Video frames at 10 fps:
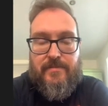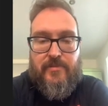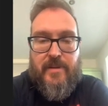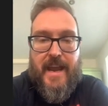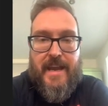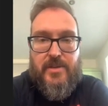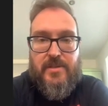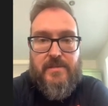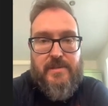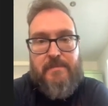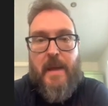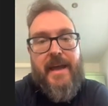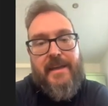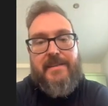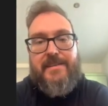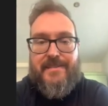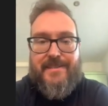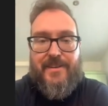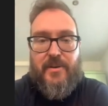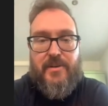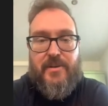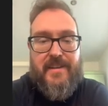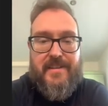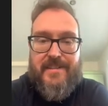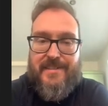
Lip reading: free agent is back kind of thing.